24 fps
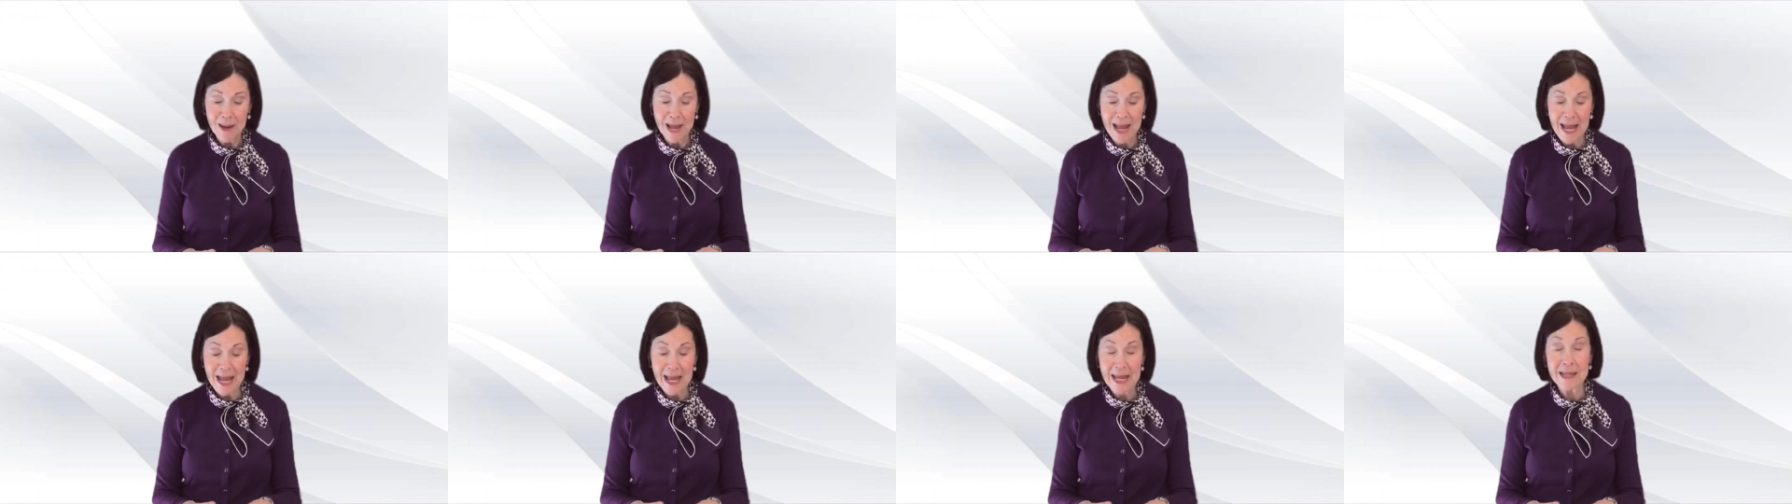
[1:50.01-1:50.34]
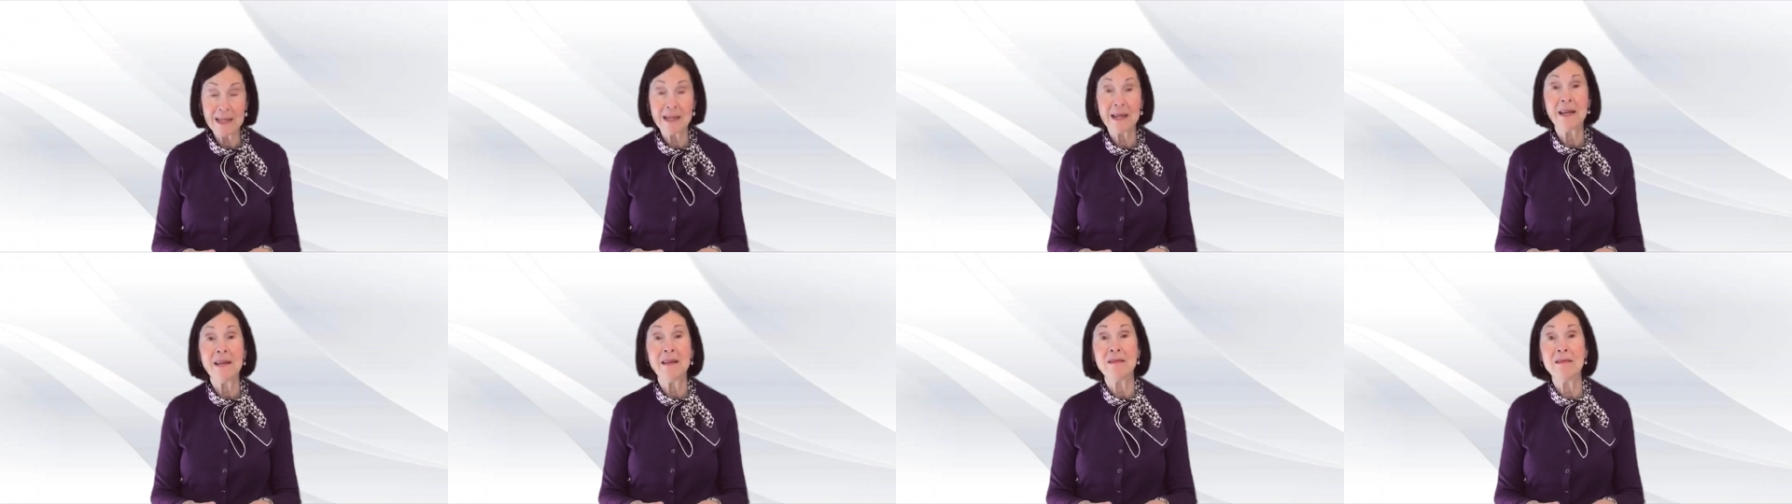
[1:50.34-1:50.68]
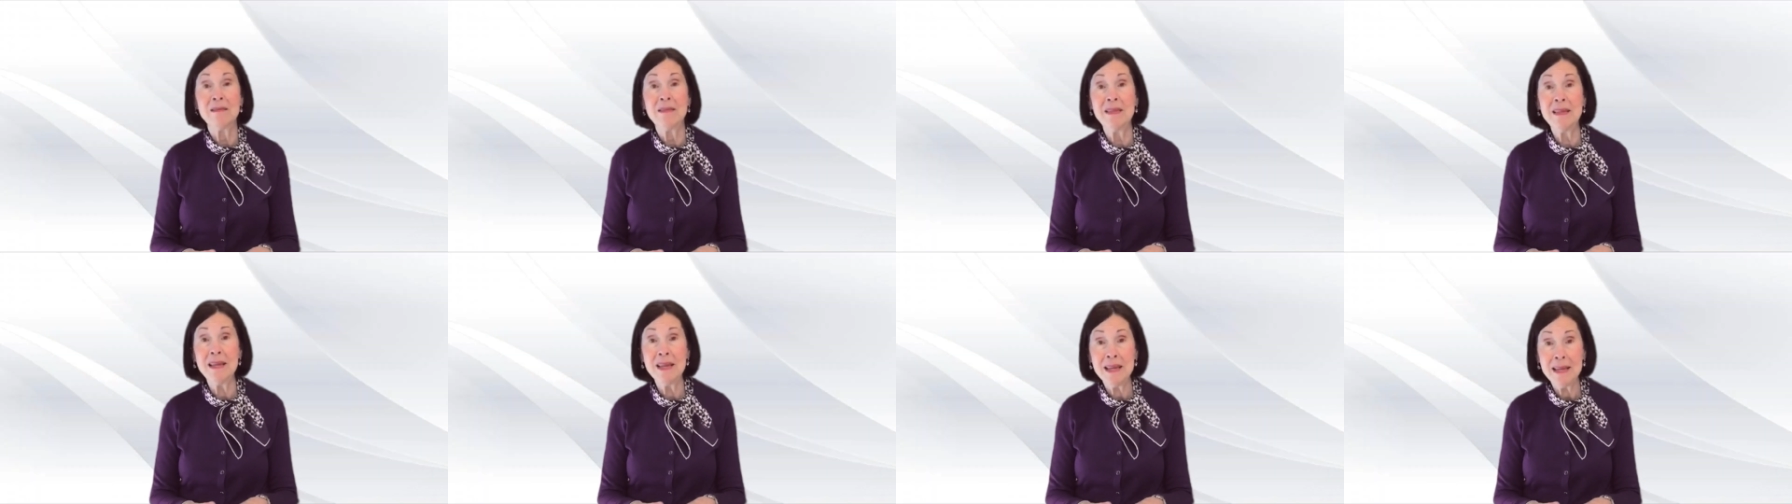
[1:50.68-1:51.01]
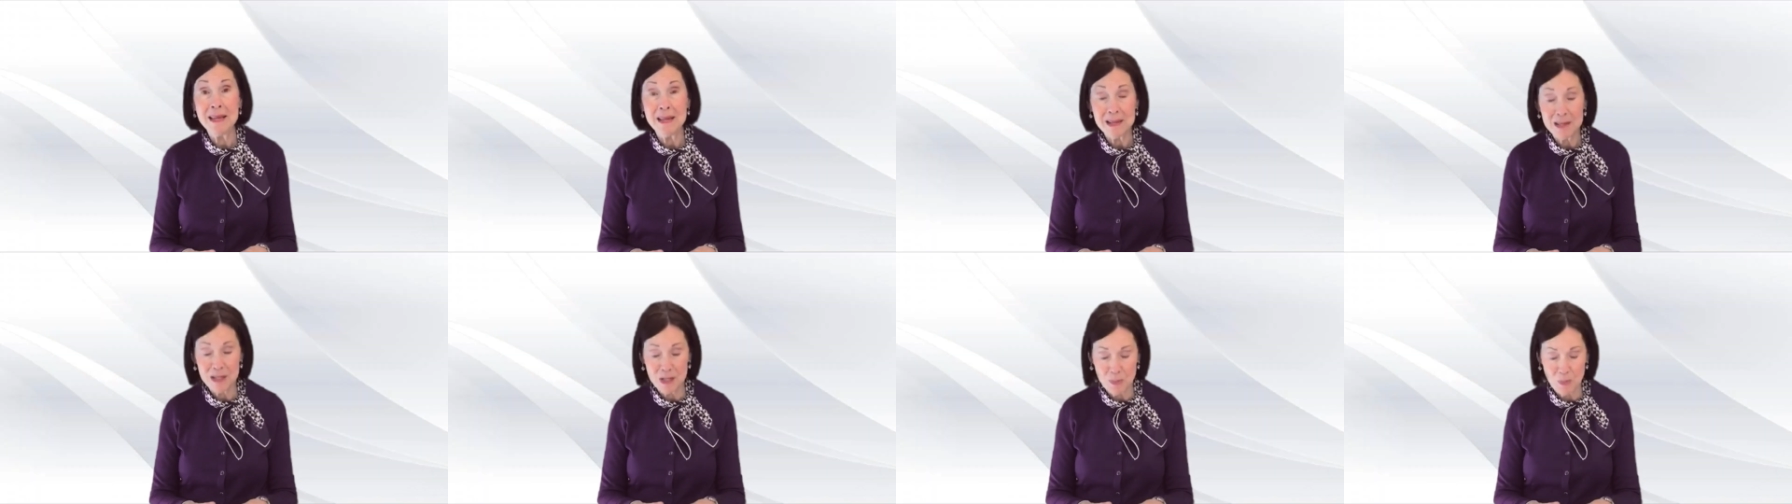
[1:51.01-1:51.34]
at
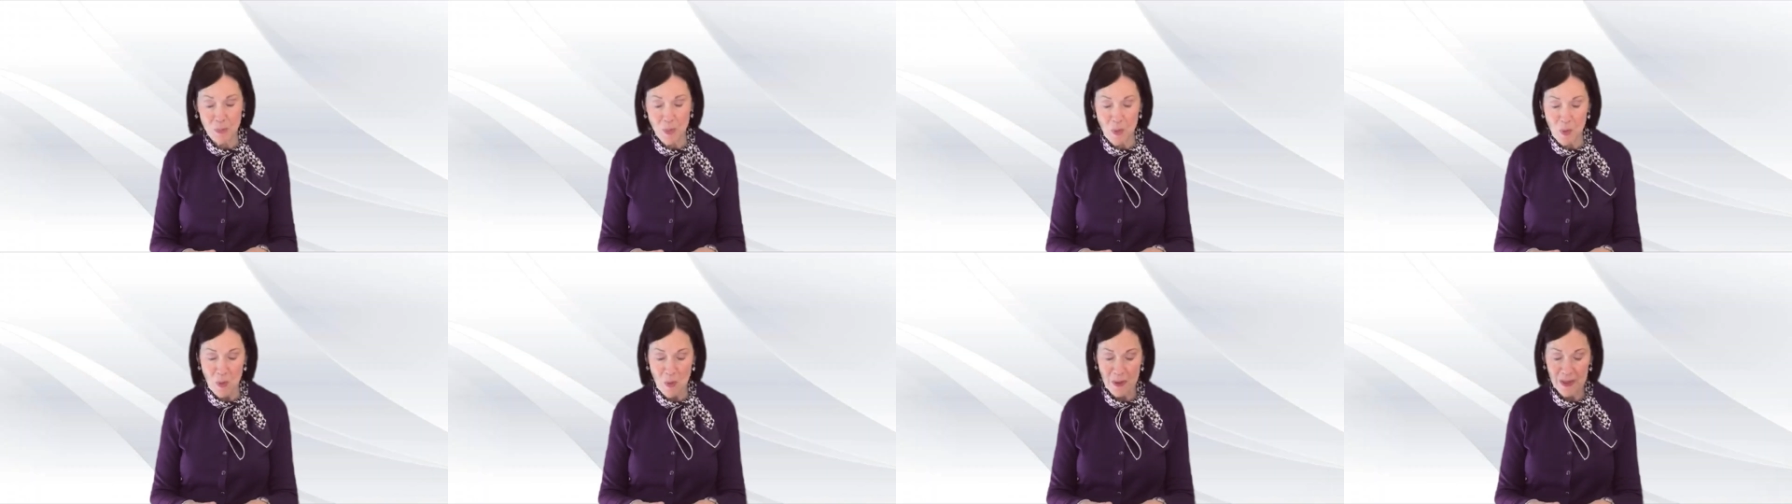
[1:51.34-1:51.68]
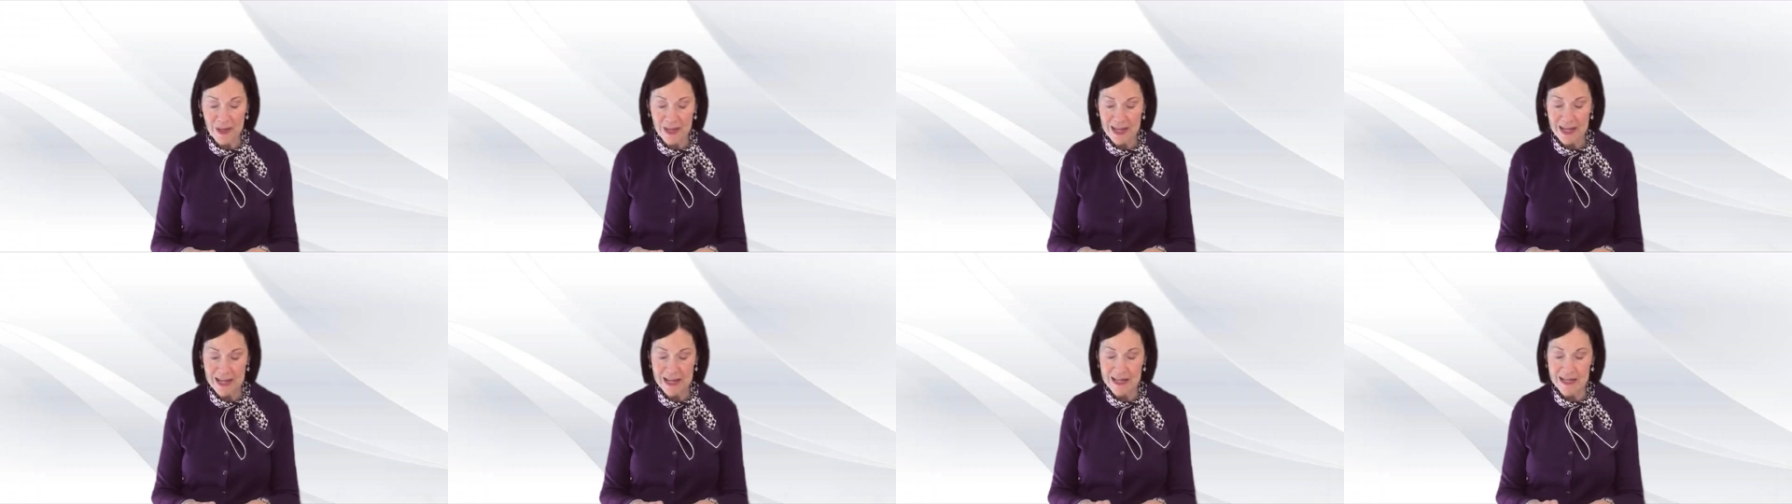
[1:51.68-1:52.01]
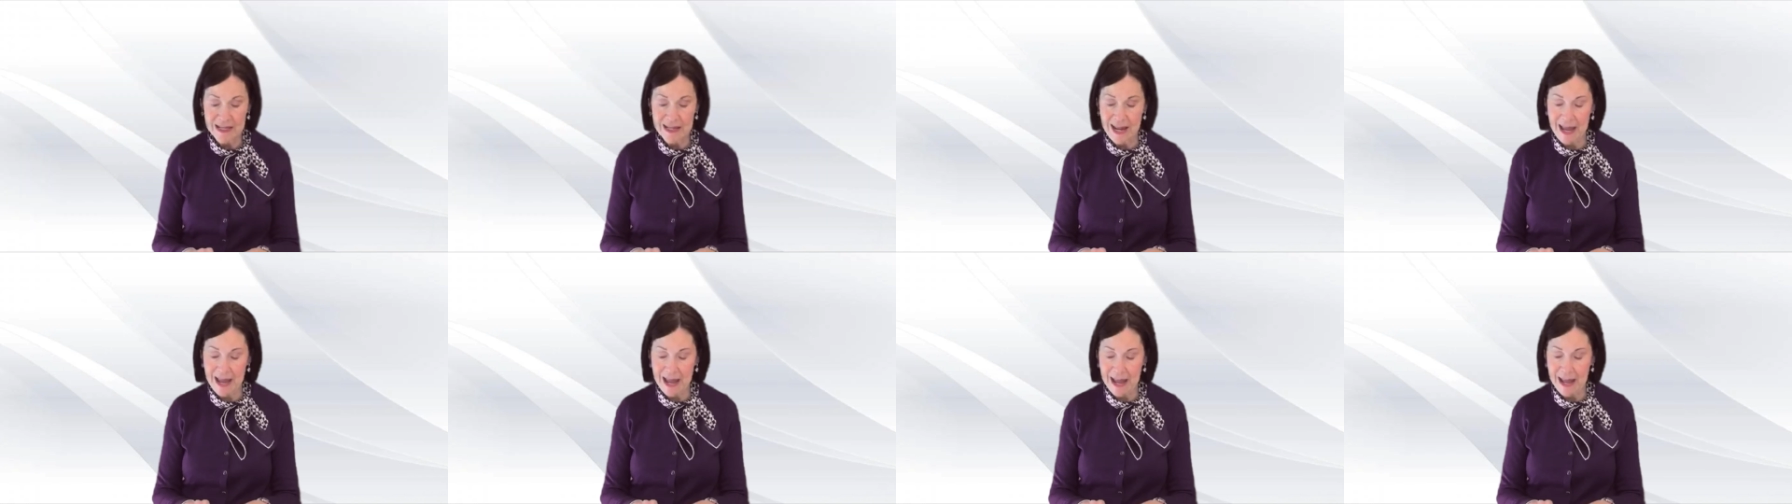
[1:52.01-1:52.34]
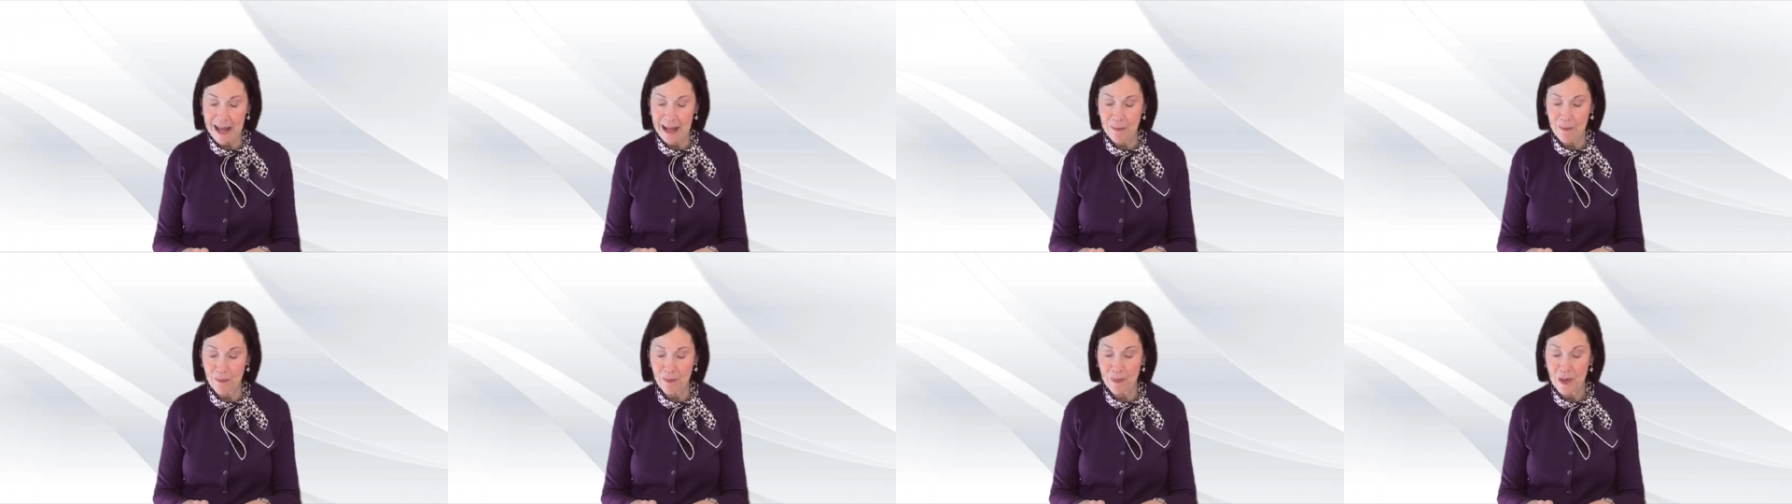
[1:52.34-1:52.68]
this point in
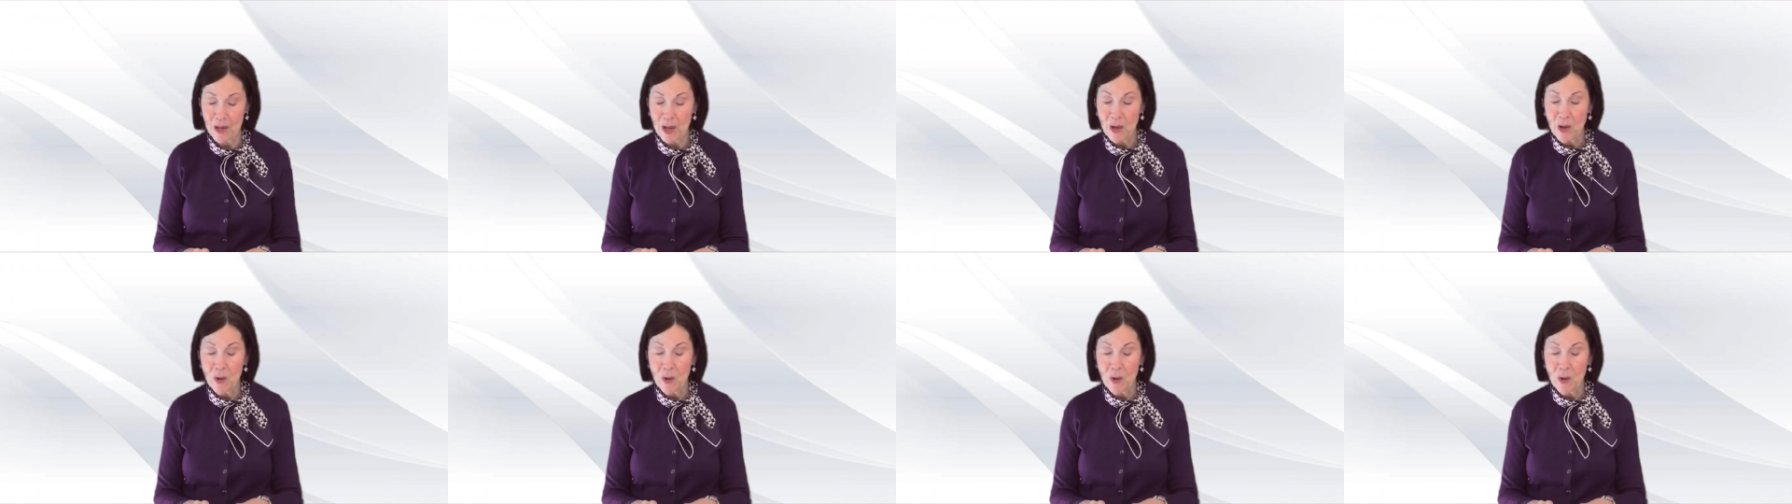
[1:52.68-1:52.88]
time,